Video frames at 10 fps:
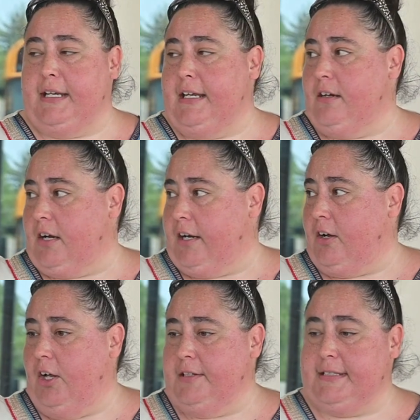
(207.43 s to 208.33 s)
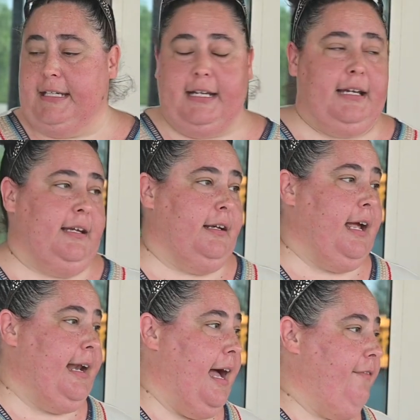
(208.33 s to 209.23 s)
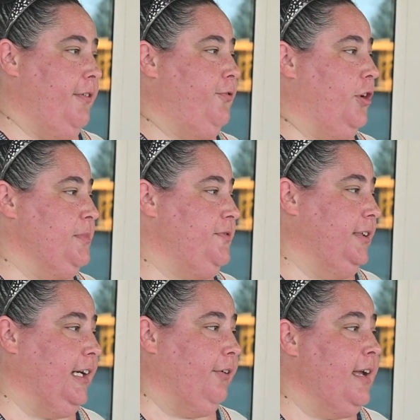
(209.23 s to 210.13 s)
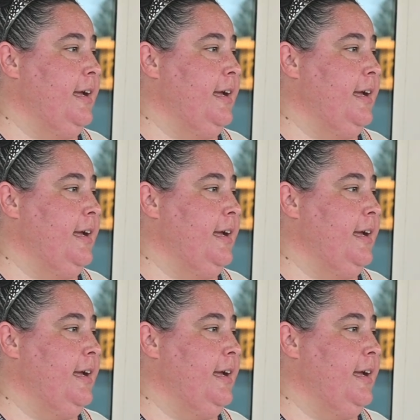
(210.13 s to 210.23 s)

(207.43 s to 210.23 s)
you're going to call Selena and have the forms filled out.